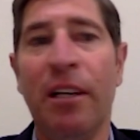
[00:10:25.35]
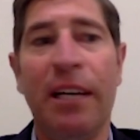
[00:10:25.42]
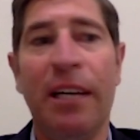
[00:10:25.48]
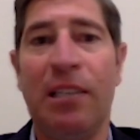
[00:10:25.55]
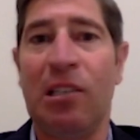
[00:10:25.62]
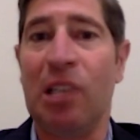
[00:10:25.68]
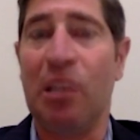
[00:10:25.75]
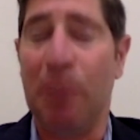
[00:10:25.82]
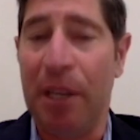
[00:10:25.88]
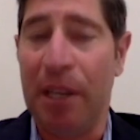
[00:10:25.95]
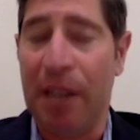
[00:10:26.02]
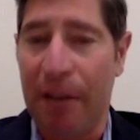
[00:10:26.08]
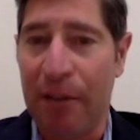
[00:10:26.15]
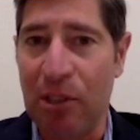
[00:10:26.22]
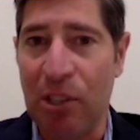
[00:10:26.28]
It's limited,
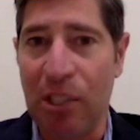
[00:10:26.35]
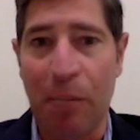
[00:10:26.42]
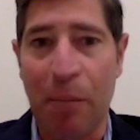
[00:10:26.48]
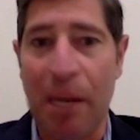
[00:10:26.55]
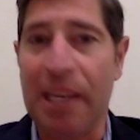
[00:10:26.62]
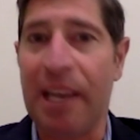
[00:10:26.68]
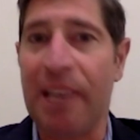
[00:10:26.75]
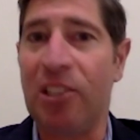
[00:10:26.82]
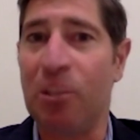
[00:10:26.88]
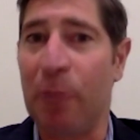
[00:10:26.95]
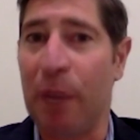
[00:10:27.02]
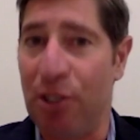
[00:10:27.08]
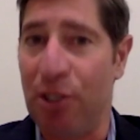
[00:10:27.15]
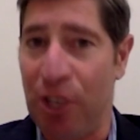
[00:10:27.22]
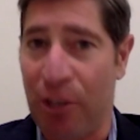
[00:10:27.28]
obviously, in many cases
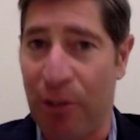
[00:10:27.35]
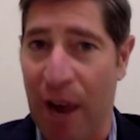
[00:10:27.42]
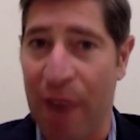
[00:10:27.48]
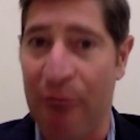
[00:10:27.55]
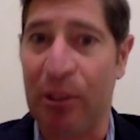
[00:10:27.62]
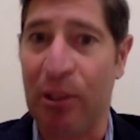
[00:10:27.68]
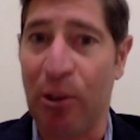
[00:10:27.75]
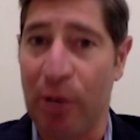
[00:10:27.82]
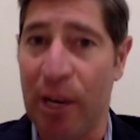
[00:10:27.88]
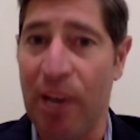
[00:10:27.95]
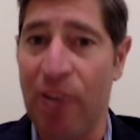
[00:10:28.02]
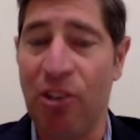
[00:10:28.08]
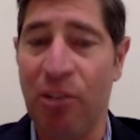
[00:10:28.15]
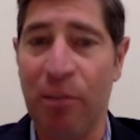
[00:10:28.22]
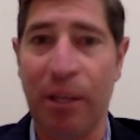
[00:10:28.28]
by geographic
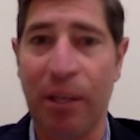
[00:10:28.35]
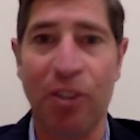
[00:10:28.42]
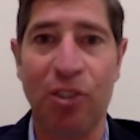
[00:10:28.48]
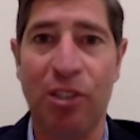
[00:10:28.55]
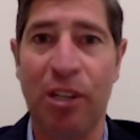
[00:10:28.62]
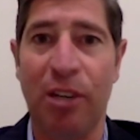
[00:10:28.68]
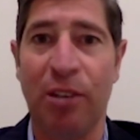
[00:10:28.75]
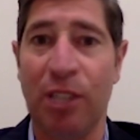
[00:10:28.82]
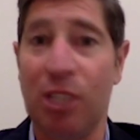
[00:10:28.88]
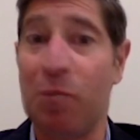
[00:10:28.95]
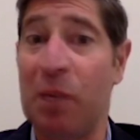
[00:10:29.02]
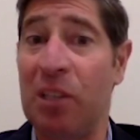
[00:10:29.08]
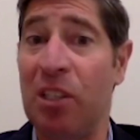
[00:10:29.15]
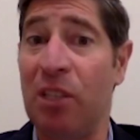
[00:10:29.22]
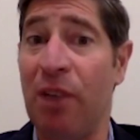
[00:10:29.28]
location, because it's
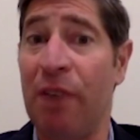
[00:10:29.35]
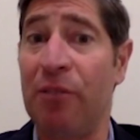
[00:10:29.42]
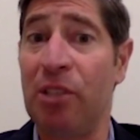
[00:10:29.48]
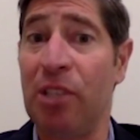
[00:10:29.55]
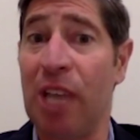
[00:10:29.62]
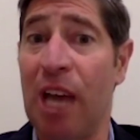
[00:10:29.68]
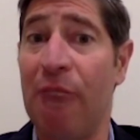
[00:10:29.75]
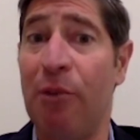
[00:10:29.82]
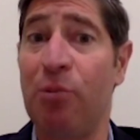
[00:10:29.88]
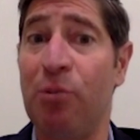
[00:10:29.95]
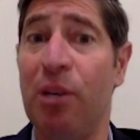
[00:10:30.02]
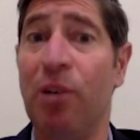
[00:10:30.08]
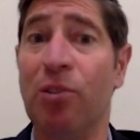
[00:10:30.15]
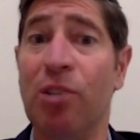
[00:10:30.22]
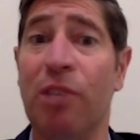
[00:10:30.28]
expensive, obviously, to have
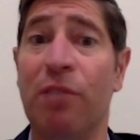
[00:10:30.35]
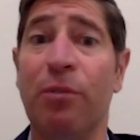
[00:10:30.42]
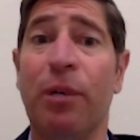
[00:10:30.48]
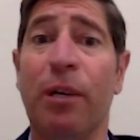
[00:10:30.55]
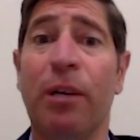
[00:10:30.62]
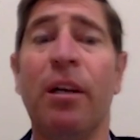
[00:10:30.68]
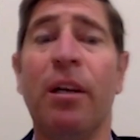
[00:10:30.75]
hotels everywhere.